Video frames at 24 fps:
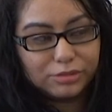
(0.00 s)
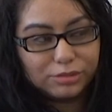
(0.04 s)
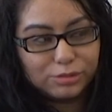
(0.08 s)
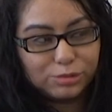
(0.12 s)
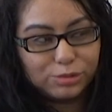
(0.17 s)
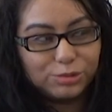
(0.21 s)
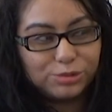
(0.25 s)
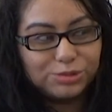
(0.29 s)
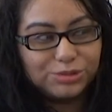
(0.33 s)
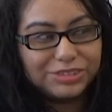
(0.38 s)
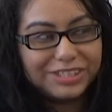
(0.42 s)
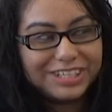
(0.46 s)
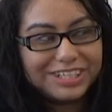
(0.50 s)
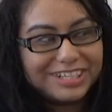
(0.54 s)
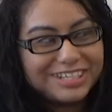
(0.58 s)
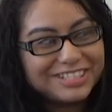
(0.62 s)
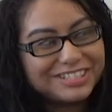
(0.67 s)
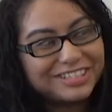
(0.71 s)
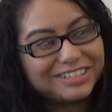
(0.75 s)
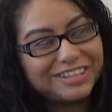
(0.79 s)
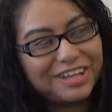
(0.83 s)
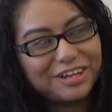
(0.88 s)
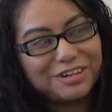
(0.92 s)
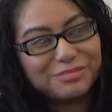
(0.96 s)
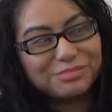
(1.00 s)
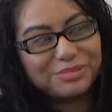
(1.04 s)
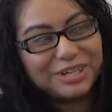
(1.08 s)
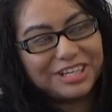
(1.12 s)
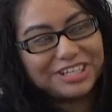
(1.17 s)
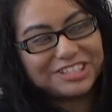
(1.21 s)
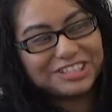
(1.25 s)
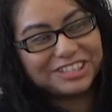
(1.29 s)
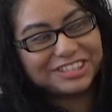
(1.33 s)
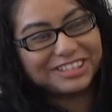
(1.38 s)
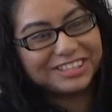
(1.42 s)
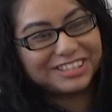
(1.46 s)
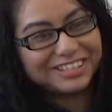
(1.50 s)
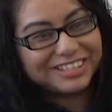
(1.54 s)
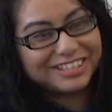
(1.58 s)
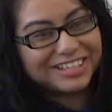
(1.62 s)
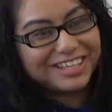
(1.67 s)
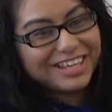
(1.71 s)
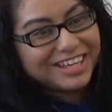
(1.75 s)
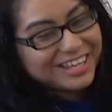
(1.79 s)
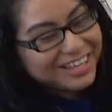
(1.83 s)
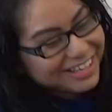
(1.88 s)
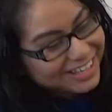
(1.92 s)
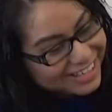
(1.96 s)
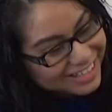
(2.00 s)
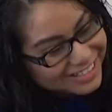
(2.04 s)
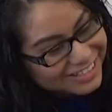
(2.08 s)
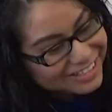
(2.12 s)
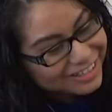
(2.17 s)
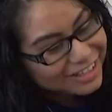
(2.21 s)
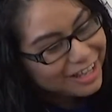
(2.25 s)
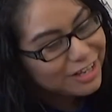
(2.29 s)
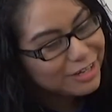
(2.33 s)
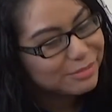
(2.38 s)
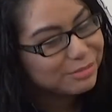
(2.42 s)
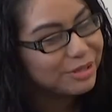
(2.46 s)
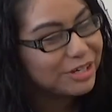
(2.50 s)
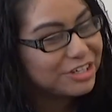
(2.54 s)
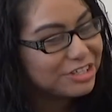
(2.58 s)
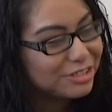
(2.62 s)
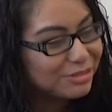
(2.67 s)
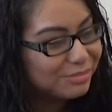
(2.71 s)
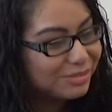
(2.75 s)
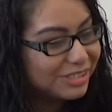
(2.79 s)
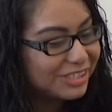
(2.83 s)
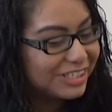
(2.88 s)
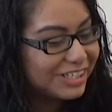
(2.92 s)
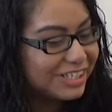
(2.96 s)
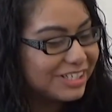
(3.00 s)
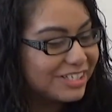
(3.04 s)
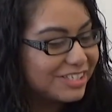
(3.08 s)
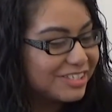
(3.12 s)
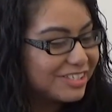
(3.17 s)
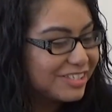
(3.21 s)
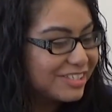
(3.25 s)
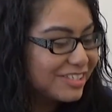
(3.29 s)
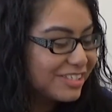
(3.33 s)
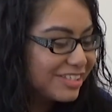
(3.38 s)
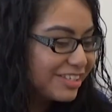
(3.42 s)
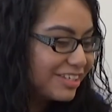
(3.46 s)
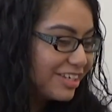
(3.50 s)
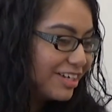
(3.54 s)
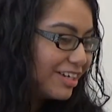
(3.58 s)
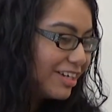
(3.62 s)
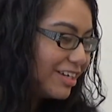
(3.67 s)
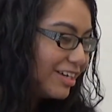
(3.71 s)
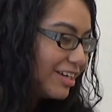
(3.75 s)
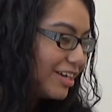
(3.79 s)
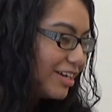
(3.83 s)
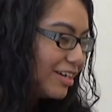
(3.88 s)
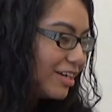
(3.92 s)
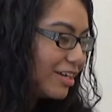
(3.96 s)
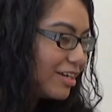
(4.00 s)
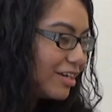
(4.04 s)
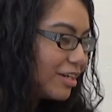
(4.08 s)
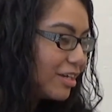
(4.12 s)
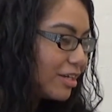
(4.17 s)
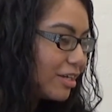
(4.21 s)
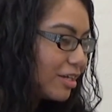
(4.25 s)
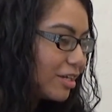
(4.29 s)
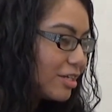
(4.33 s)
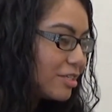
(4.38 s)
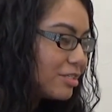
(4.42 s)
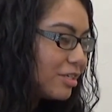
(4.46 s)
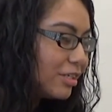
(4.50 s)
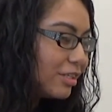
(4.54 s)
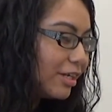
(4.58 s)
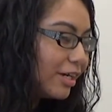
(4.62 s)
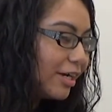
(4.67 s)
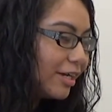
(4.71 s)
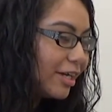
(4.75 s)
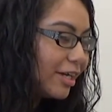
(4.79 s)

Ooh, that is a lot of pressure. It's a lot of pressure because it's not that I